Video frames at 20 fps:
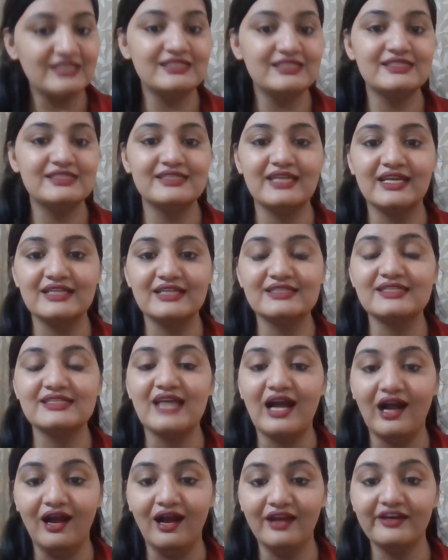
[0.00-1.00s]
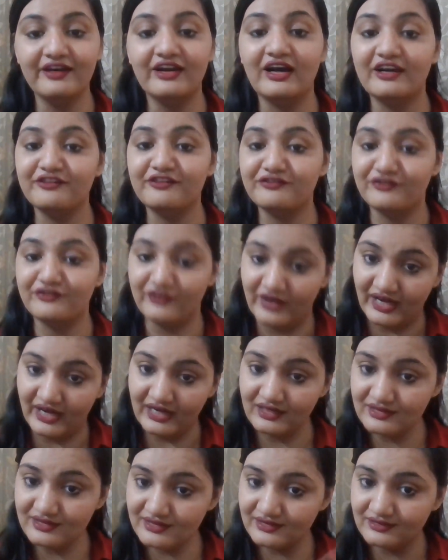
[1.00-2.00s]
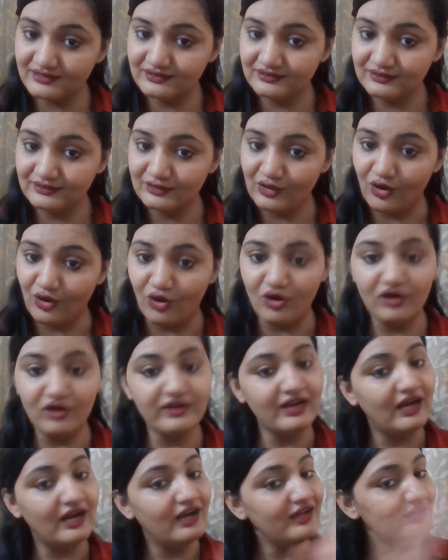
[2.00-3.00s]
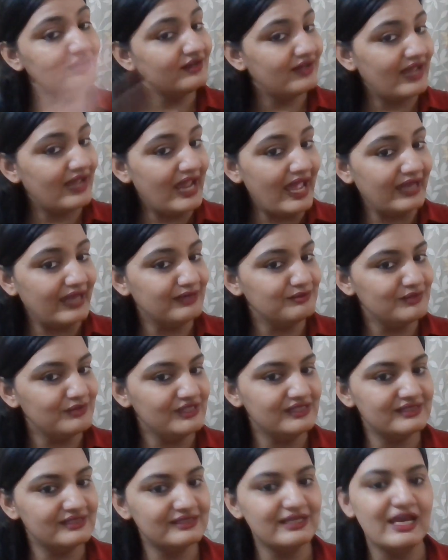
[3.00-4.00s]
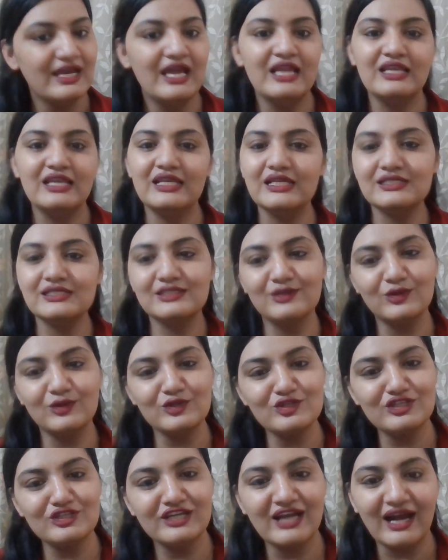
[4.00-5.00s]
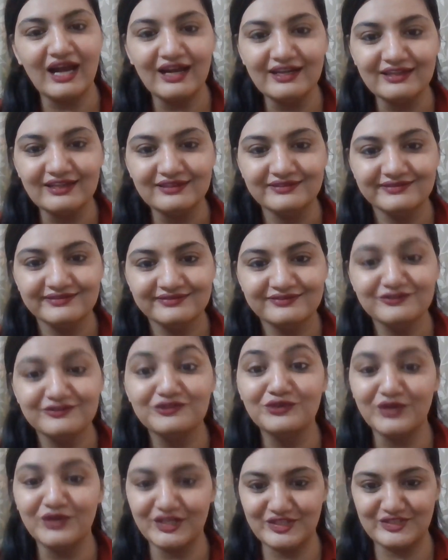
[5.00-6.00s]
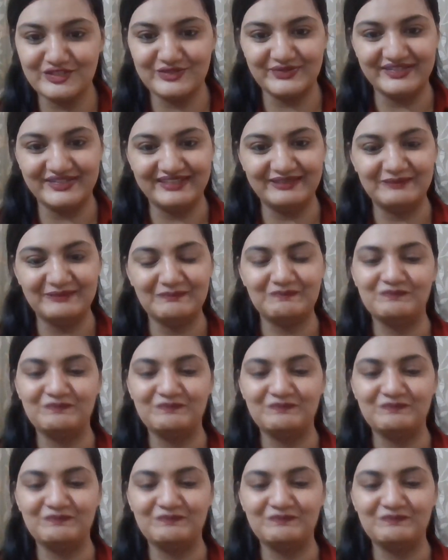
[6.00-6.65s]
insects, are our friends or our enemies. Let's go to the garden virtually.